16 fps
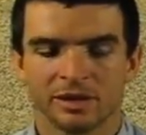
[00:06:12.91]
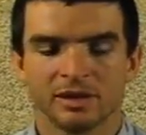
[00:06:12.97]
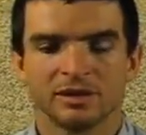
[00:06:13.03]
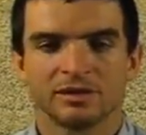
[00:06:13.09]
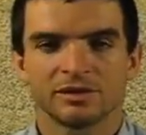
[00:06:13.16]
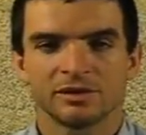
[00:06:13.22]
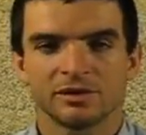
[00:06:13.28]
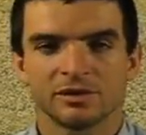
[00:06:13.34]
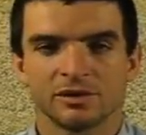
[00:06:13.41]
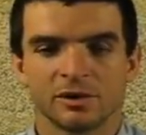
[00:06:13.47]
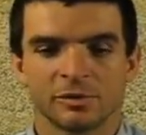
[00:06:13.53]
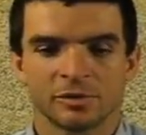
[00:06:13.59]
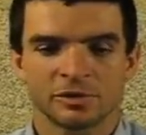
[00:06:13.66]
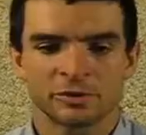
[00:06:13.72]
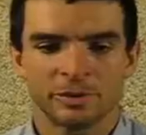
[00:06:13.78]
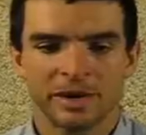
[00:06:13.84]
This is
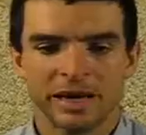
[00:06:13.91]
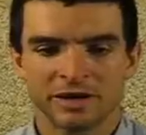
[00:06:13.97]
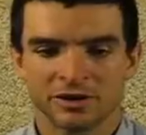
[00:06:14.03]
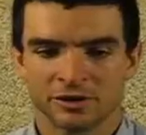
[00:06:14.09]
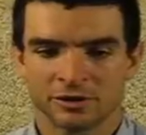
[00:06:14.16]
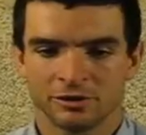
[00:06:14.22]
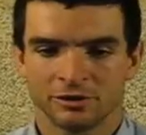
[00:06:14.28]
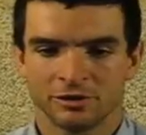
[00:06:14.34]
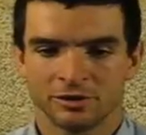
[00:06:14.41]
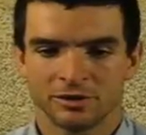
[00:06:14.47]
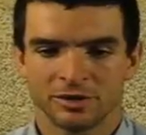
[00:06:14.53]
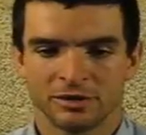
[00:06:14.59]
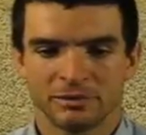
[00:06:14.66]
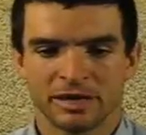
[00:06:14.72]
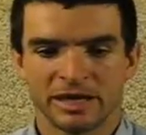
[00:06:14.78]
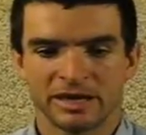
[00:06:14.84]
almost magical,
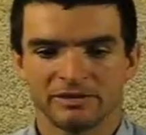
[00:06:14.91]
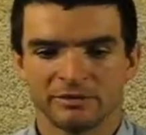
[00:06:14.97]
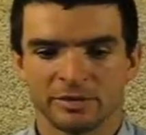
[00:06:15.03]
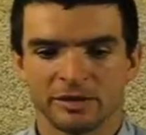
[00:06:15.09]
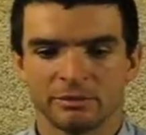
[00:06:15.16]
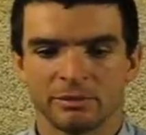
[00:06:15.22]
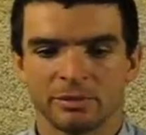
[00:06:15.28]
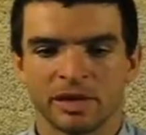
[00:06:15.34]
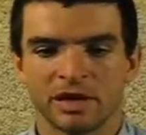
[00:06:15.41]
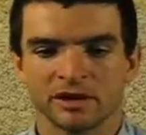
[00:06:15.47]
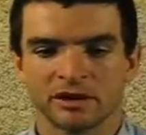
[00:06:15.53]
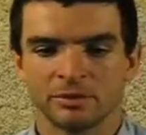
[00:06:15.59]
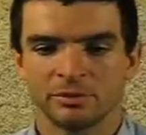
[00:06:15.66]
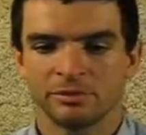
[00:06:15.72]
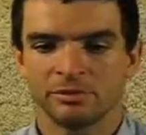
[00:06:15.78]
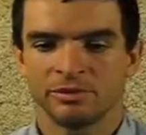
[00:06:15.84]
and may have been
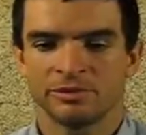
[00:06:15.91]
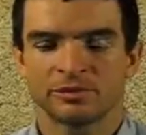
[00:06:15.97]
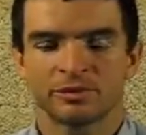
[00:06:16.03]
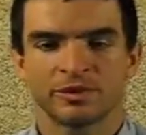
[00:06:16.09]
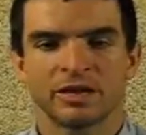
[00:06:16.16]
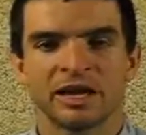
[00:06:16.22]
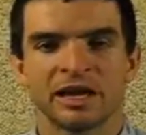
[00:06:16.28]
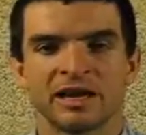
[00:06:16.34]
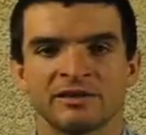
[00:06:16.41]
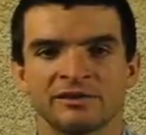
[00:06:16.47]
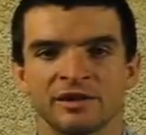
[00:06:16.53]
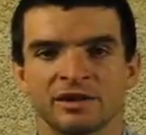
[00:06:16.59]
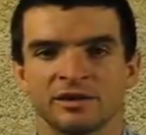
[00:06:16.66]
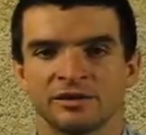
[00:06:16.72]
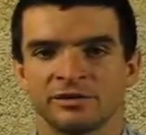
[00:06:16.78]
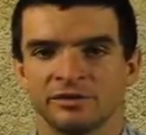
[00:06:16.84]
impossible before the
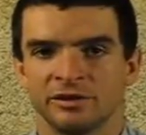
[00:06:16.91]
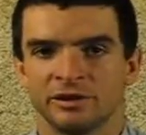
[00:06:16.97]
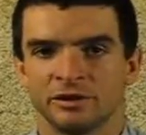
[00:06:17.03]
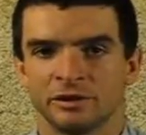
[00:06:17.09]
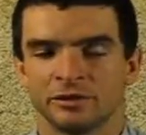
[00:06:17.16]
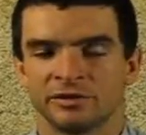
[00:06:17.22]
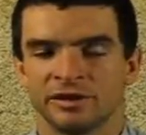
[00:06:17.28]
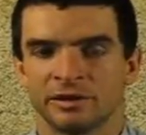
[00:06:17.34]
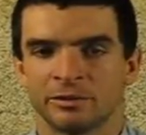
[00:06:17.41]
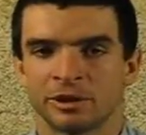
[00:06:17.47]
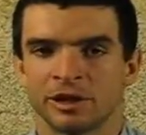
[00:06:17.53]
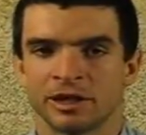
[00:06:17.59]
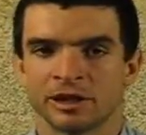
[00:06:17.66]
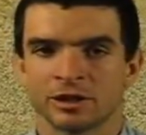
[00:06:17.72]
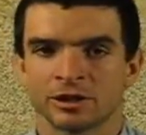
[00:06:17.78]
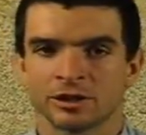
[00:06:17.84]
advent of digital
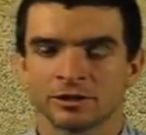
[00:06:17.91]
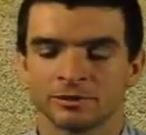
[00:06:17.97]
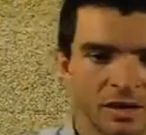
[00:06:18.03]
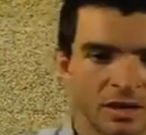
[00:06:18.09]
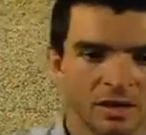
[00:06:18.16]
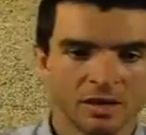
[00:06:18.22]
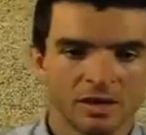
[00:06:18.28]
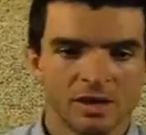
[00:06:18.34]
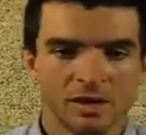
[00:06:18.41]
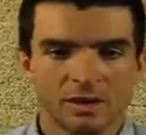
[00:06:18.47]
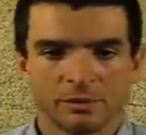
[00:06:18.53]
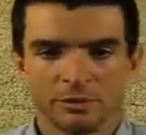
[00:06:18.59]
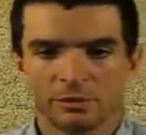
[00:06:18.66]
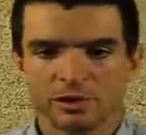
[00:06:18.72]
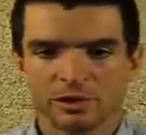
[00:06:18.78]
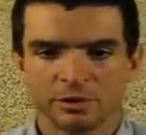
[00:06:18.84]
fabrication.
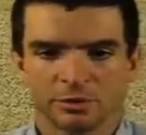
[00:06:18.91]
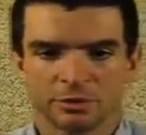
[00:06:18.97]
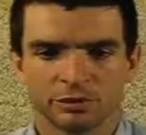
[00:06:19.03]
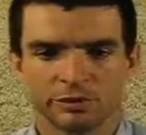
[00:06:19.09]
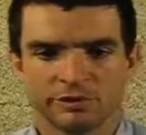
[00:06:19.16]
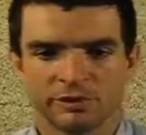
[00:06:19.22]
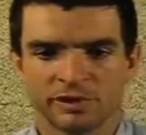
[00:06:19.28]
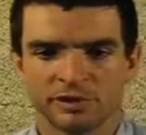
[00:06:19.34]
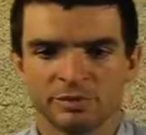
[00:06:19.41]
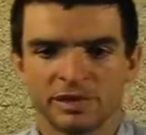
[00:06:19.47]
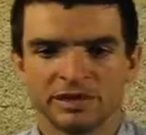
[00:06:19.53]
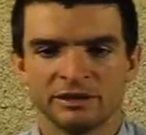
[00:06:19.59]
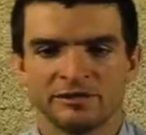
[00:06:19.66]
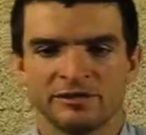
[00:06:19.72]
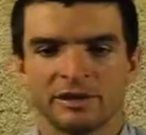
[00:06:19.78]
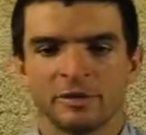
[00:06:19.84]
We want to prove this by
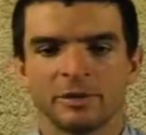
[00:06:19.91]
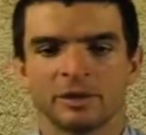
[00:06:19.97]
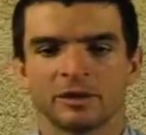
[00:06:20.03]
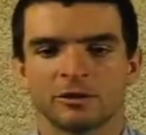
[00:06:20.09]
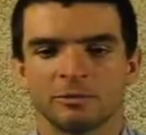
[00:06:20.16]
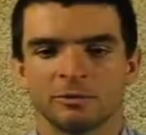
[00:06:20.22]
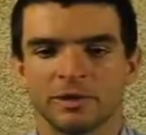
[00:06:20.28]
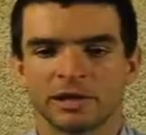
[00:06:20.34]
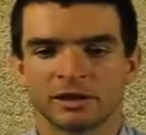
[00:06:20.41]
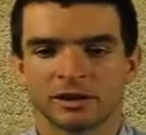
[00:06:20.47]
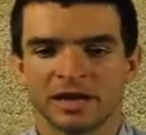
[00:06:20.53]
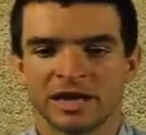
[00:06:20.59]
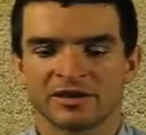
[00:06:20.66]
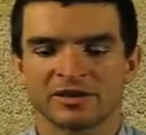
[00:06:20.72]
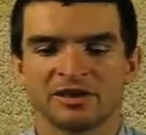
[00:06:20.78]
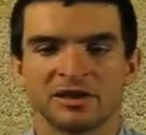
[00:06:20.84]
developing our metal
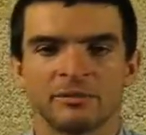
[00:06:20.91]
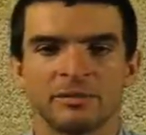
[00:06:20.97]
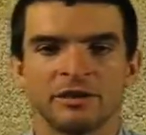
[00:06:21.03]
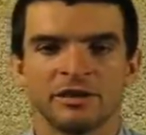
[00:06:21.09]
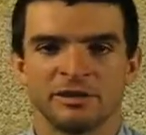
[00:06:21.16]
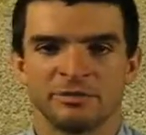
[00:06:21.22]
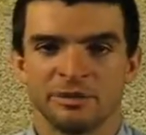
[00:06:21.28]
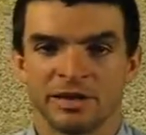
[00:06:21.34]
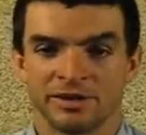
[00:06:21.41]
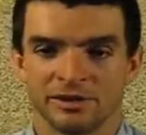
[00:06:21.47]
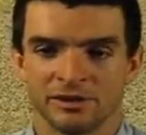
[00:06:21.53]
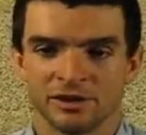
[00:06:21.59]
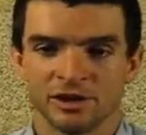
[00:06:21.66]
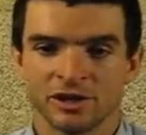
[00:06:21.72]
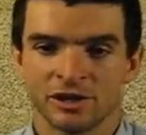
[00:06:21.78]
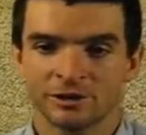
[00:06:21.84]
casting ability by
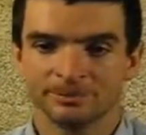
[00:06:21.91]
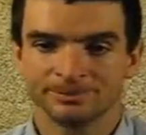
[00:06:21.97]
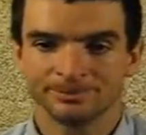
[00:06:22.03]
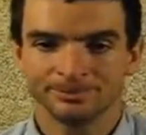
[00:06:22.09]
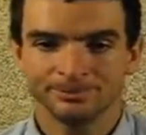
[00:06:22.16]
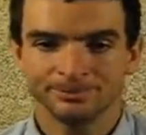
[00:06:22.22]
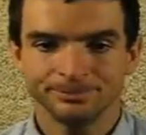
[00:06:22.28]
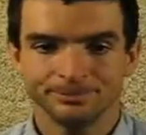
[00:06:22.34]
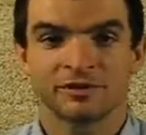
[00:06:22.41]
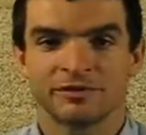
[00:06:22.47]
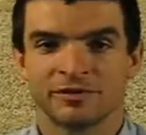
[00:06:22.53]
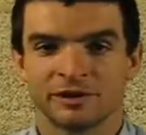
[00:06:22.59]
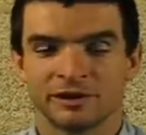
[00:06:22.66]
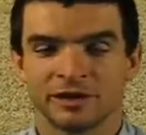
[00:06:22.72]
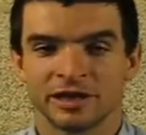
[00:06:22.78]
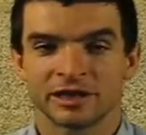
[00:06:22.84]
this year.
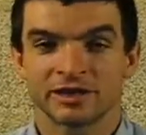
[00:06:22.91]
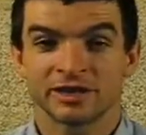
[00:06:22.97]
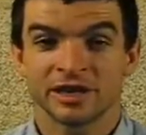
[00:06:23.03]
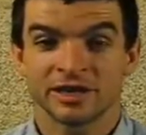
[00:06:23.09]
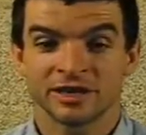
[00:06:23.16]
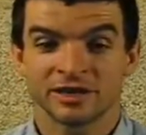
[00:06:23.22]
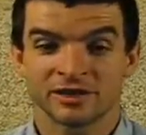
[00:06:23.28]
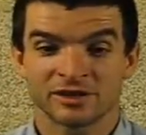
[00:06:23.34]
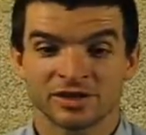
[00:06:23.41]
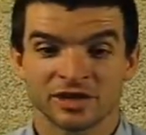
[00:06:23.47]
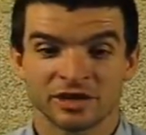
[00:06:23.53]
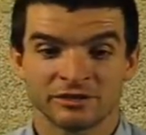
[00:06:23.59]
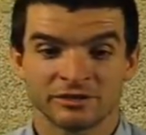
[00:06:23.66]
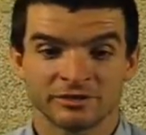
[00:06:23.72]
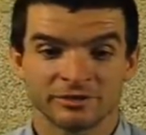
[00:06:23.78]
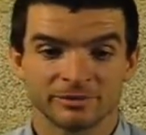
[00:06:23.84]
Very exciting
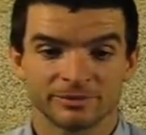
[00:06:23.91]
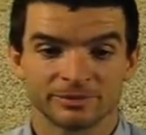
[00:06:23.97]
stuff.